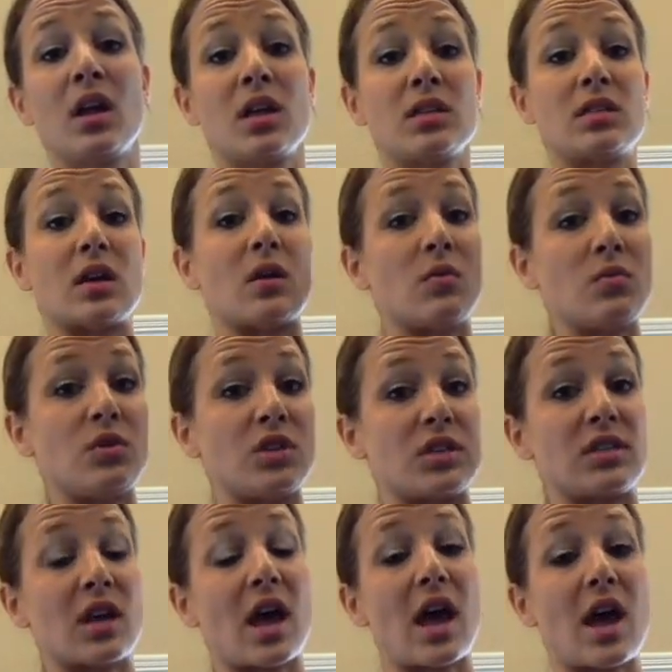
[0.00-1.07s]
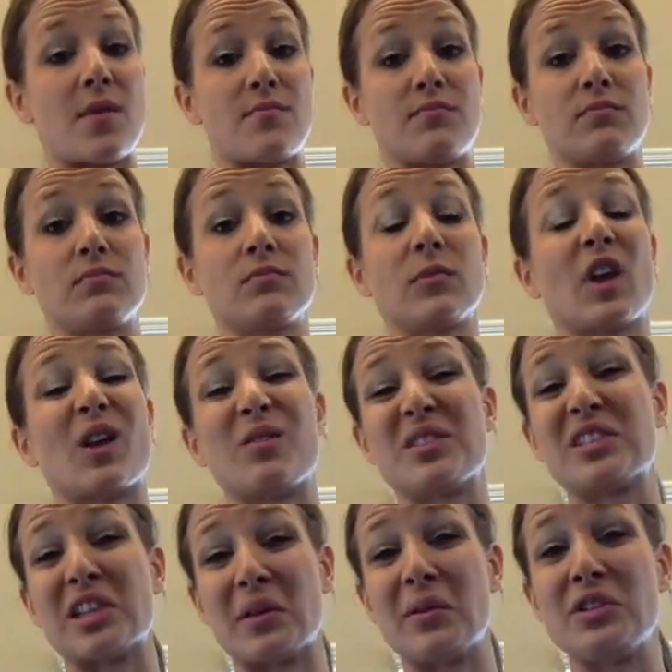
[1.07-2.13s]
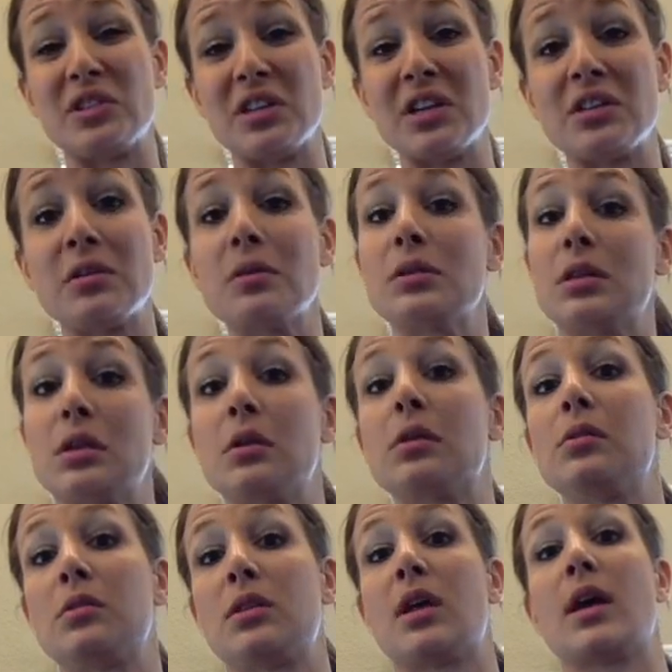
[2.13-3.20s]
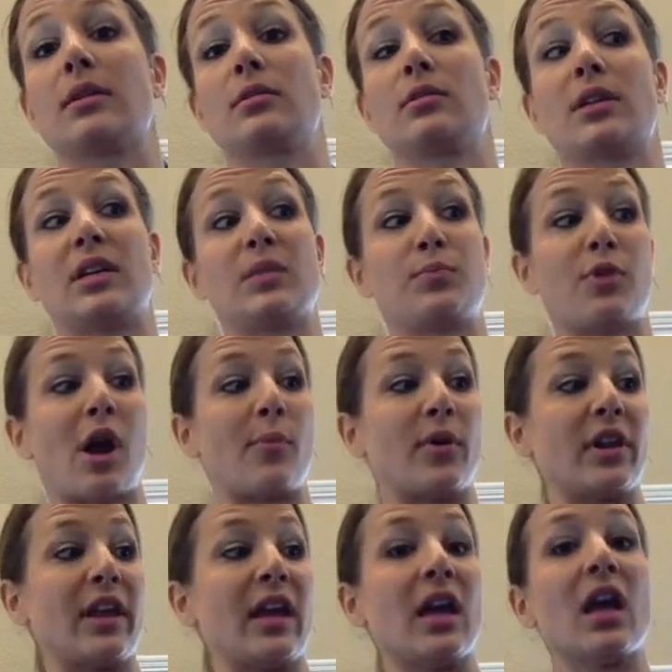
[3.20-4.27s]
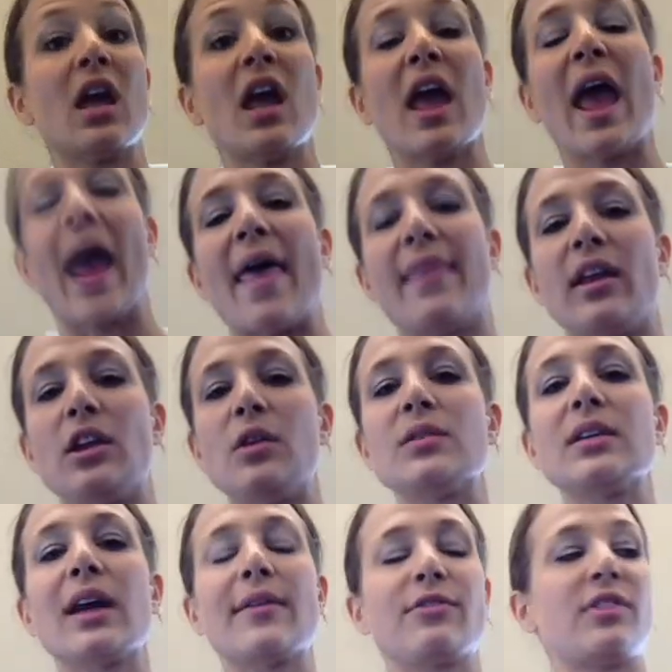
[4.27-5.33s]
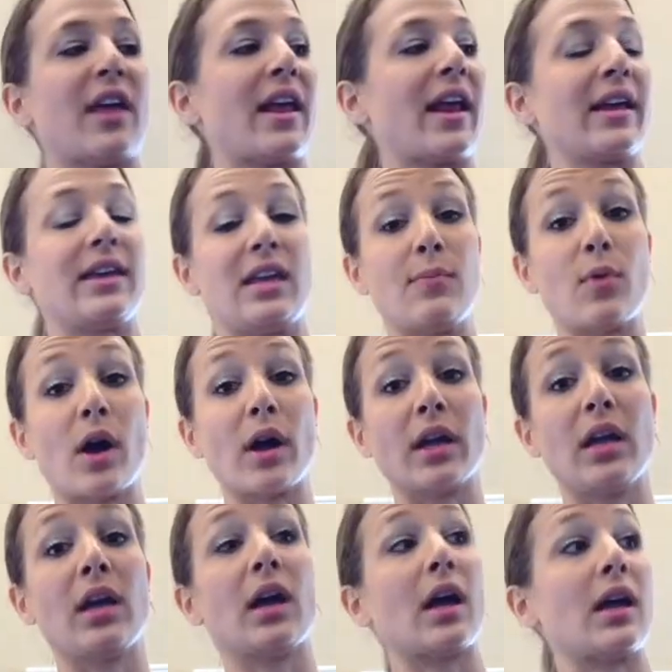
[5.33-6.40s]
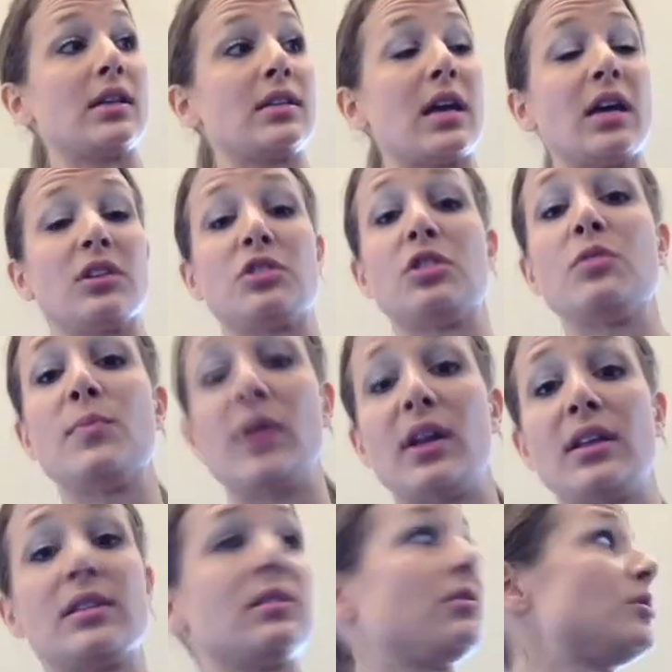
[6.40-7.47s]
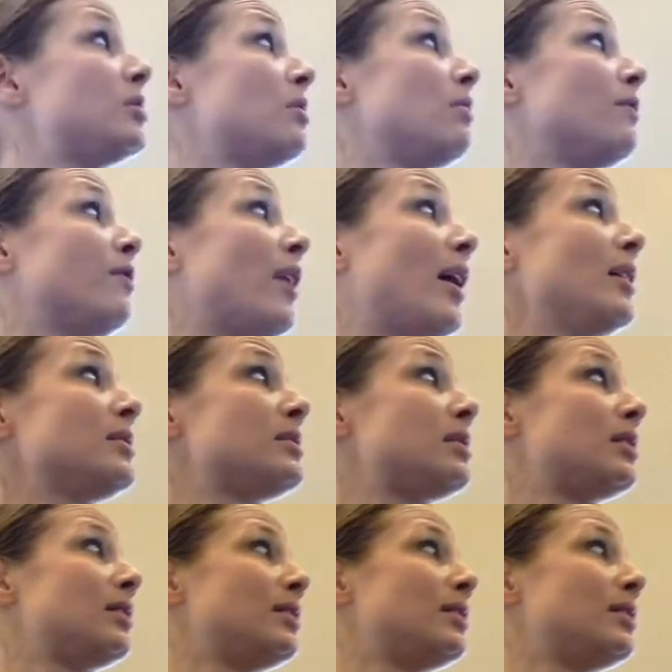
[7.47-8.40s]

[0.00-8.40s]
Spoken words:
So just go as slow as you need to so that you can do the exercise properly. And then usually after that, I keep walking, take 2 minutes or so of rest.